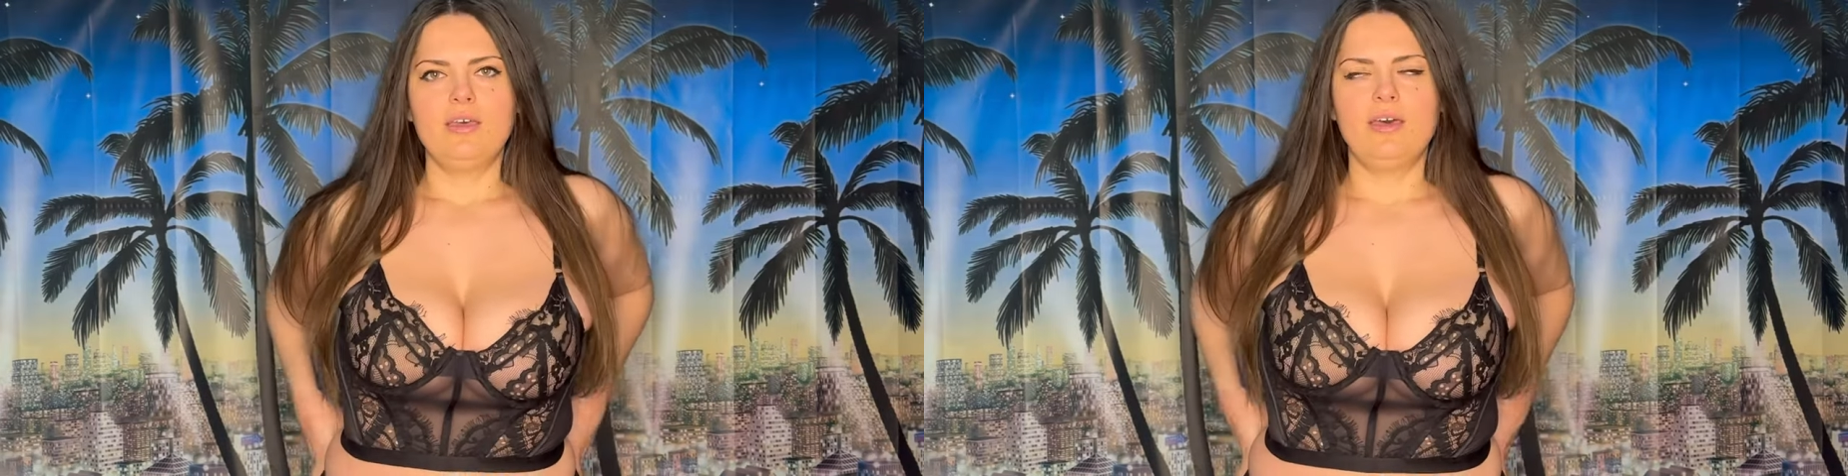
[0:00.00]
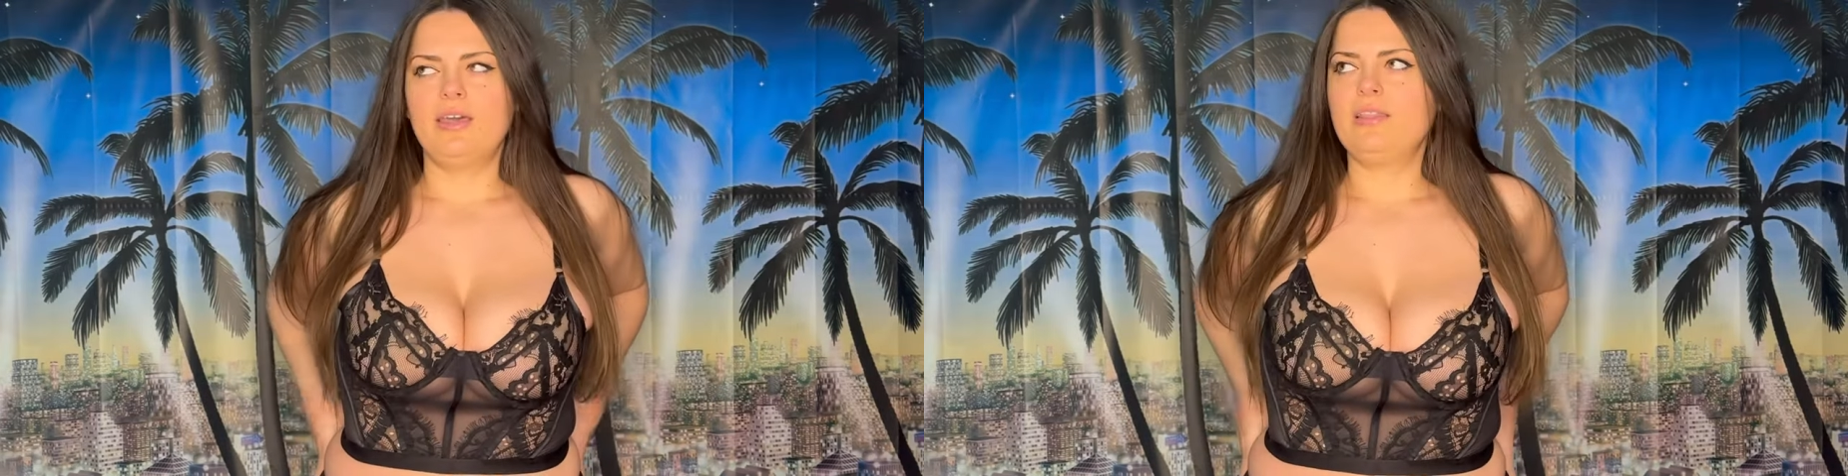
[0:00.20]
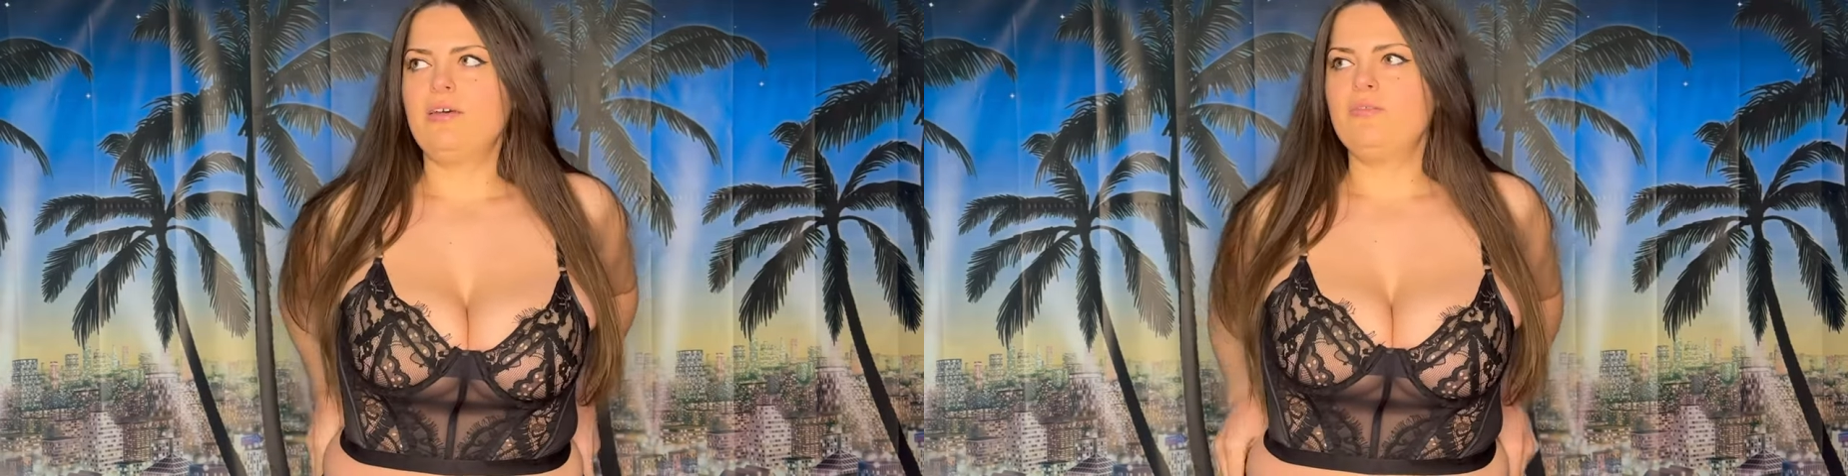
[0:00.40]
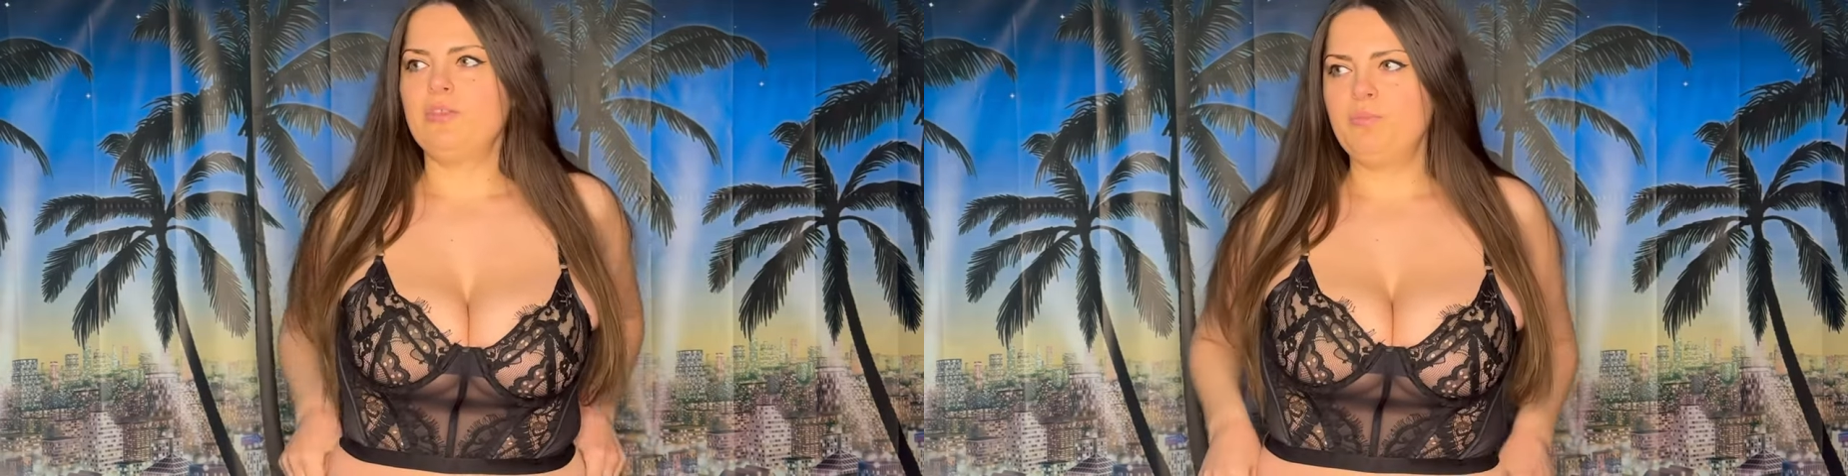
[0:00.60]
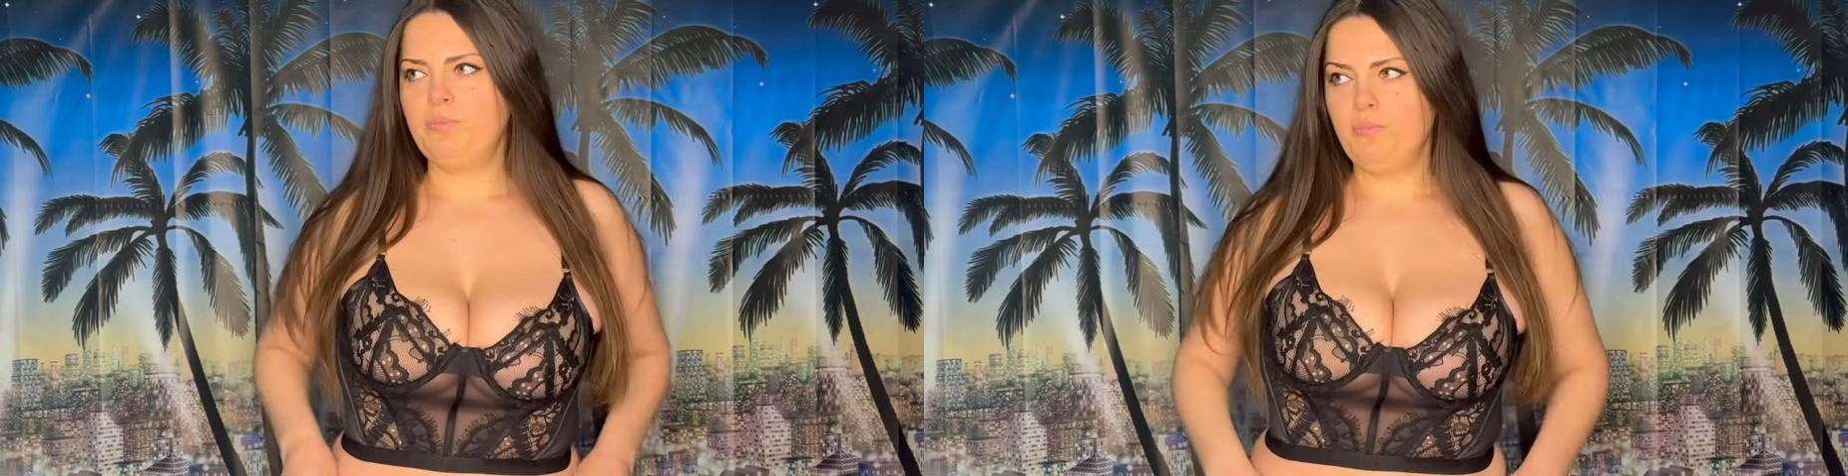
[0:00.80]
I love
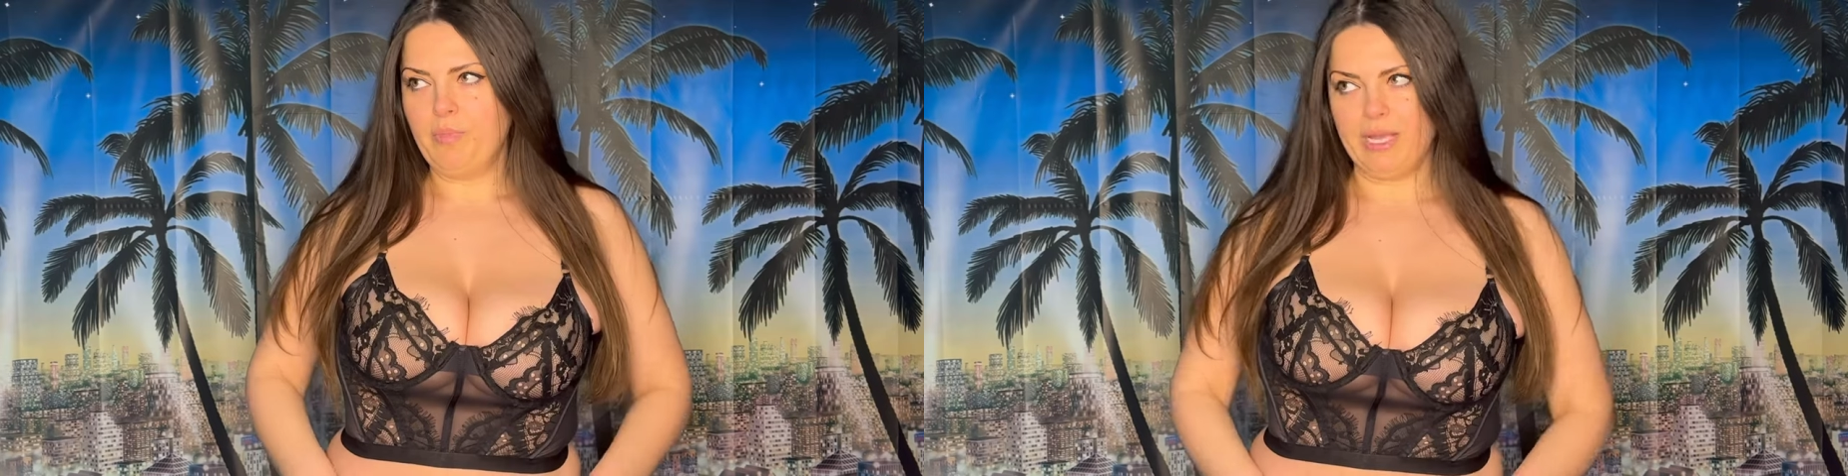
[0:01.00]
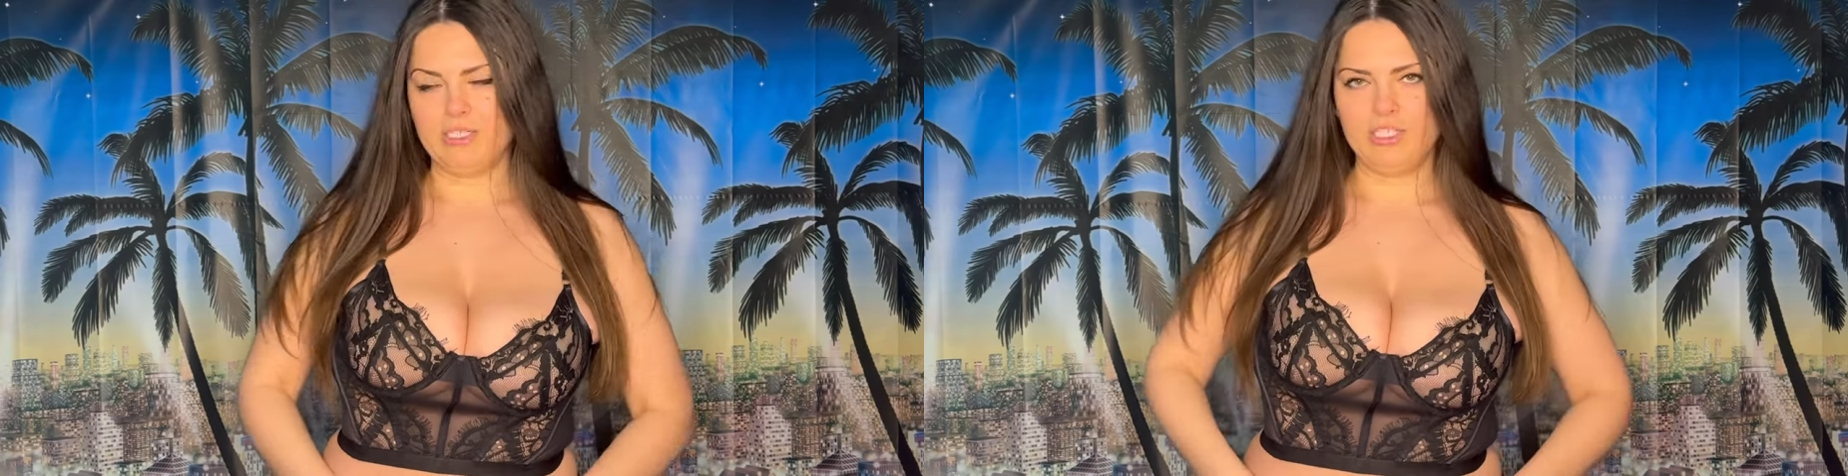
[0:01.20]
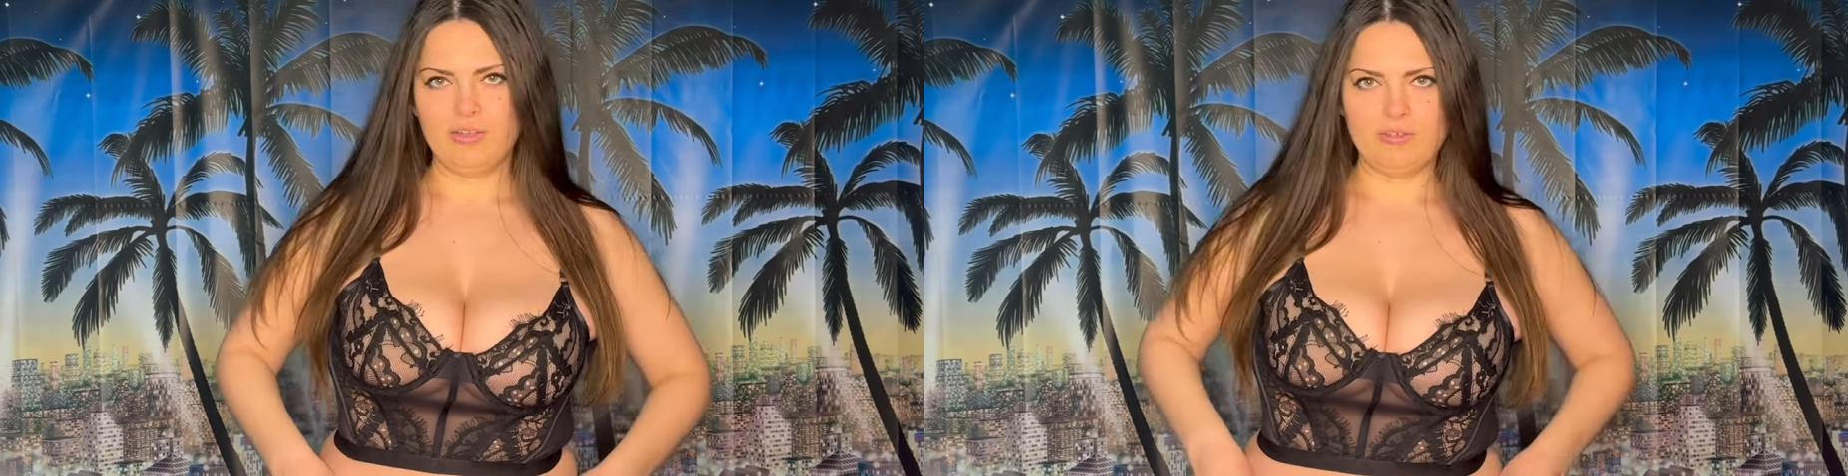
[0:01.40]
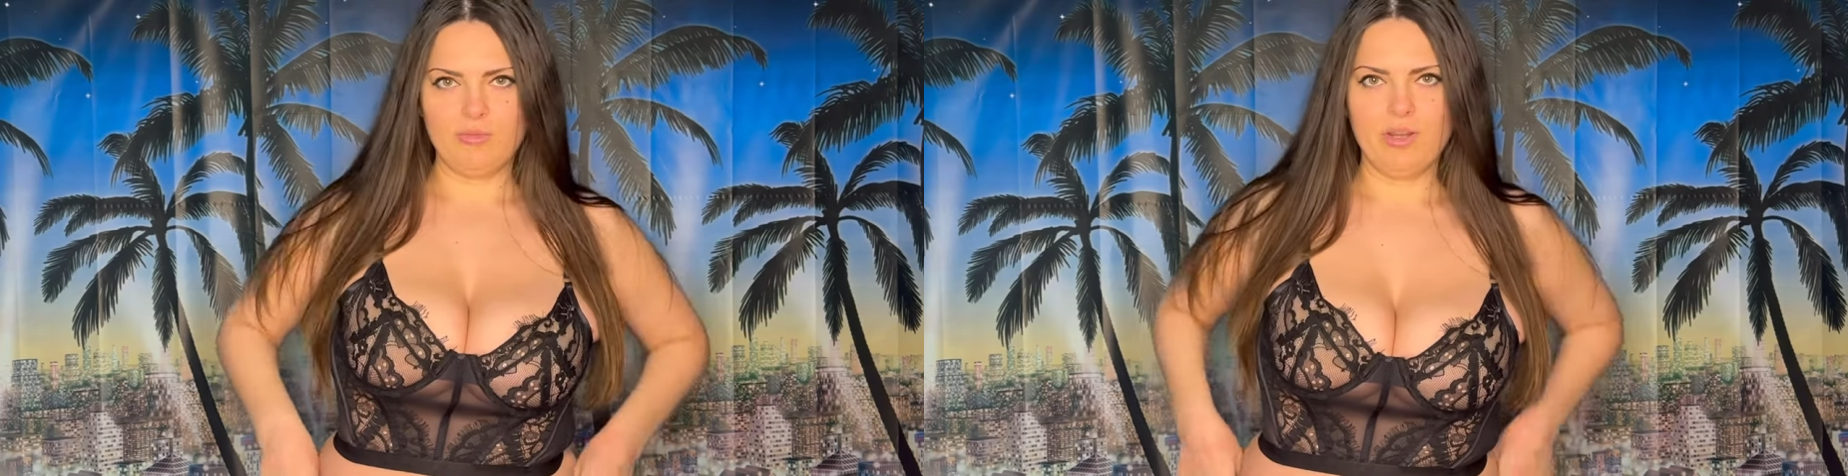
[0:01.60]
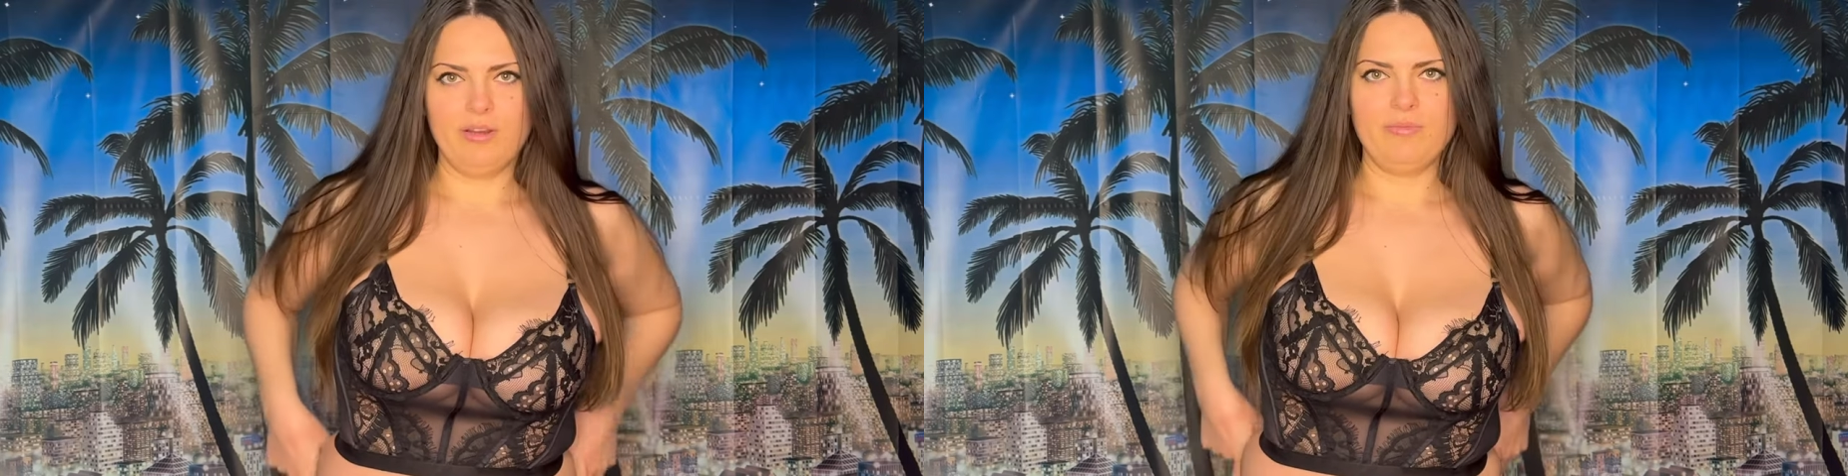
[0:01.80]
the matching
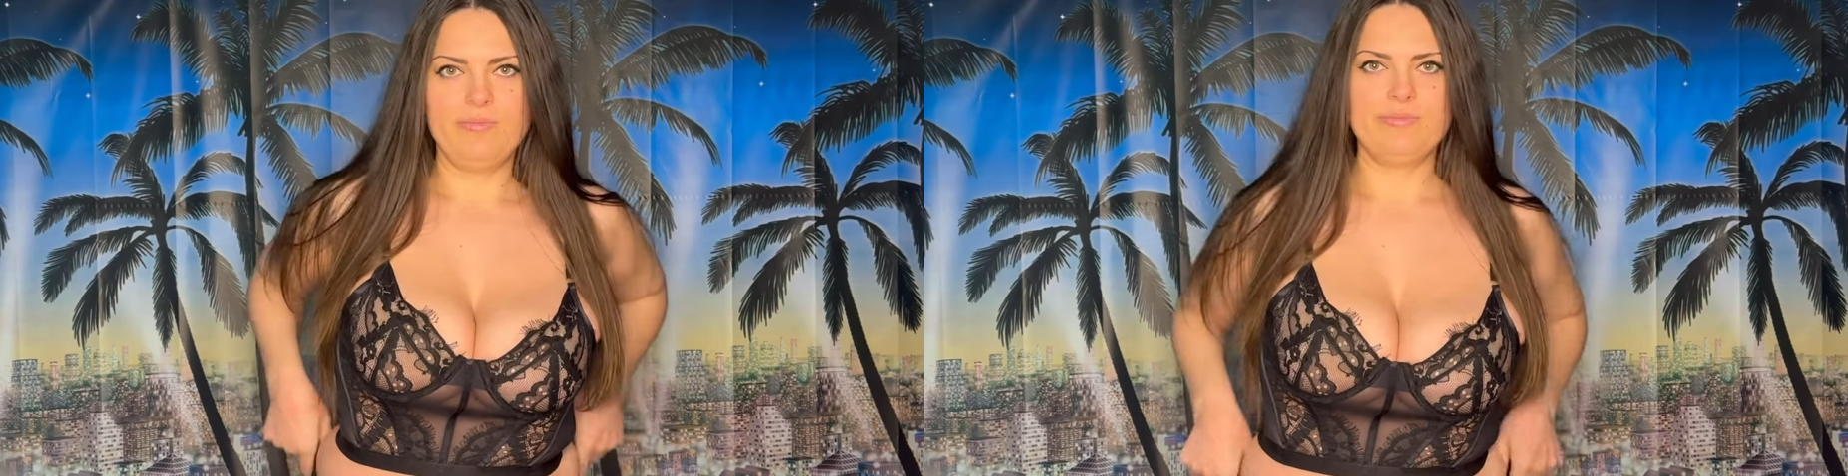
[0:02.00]
underwear.